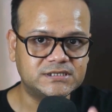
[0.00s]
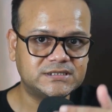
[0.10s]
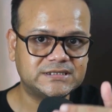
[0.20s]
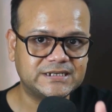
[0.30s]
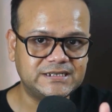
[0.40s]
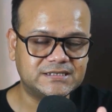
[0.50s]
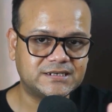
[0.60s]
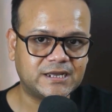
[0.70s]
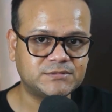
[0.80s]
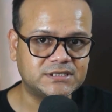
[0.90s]
3
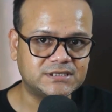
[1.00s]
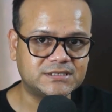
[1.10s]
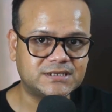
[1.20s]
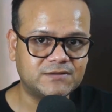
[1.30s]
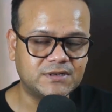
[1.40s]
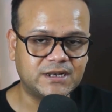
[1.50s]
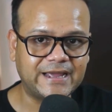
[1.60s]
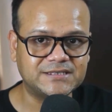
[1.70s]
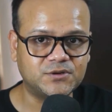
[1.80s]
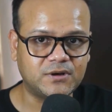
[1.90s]
steps and 6 level
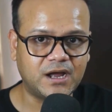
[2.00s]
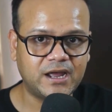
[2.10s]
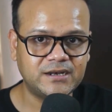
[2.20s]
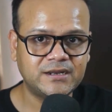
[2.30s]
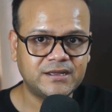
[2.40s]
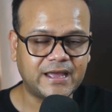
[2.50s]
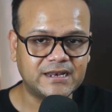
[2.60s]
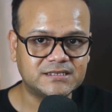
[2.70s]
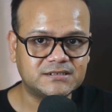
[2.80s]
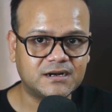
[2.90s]
as your guide
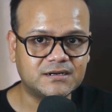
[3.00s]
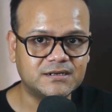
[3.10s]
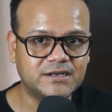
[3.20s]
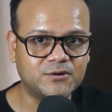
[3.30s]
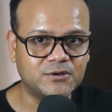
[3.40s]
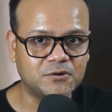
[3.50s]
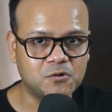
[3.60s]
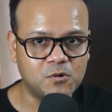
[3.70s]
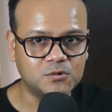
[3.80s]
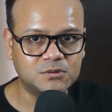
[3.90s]
and start learning on your
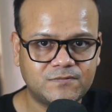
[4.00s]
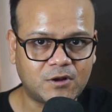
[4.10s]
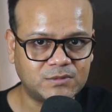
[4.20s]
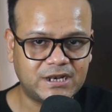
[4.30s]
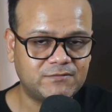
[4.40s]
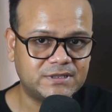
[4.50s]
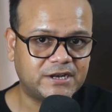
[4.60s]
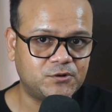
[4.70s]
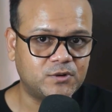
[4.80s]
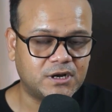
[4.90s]
own on the level
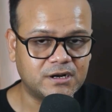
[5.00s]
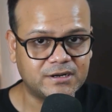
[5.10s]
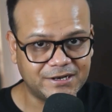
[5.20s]
that you are currently